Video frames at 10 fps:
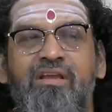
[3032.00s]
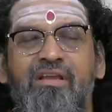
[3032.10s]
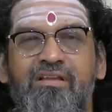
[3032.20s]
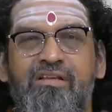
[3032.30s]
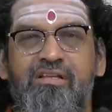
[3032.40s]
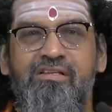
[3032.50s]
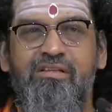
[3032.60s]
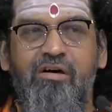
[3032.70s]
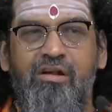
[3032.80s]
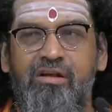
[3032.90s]
he is
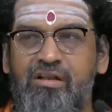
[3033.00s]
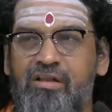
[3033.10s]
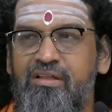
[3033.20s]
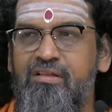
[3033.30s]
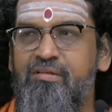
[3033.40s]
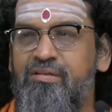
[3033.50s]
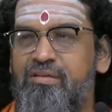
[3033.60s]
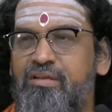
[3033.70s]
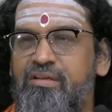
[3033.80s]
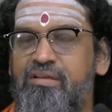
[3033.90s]
called
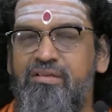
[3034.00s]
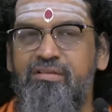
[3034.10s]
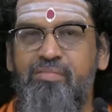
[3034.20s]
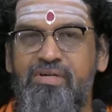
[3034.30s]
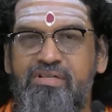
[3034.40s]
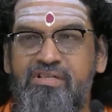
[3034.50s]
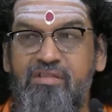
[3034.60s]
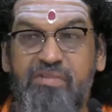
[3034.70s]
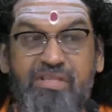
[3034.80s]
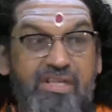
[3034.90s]
in person
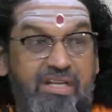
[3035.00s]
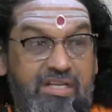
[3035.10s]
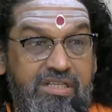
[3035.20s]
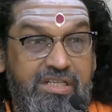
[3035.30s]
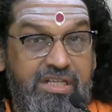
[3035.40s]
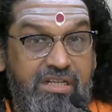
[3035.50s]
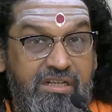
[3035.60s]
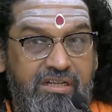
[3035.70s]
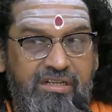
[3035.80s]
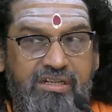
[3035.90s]
with
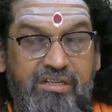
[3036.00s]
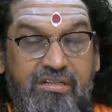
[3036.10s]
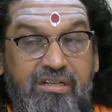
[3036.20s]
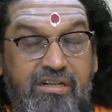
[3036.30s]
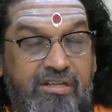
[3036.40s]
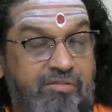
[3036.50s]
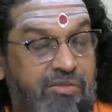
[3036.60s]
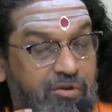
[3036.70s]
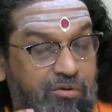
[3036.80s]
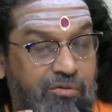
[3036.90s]
integrity. Integrity is
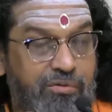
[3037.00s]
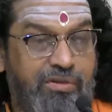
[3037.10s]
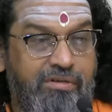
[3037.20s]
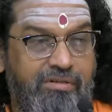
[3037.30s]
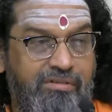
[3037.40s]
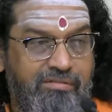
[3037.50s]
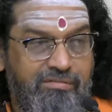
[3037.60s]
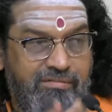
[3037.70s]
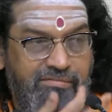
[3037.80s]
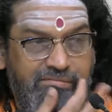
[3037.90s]
very good word.
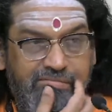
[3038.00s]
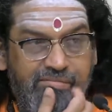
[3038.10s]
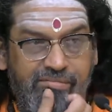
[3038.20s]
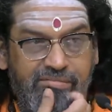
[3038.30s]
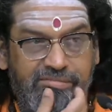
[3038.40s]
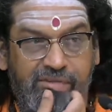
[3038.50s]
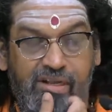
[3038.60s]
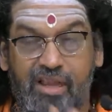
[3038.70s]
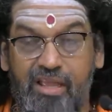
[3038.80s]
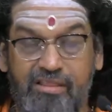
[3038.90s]
I
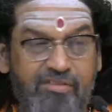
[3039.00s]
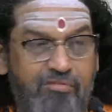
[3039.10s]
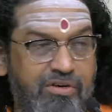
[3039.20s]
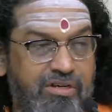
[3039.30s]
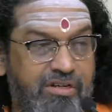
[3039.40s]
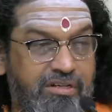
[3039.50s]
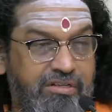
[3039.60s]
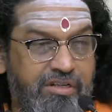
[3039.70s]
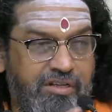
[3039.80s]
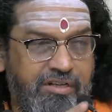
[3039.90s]
like this word
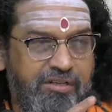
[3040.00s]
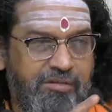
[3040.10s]
integrity.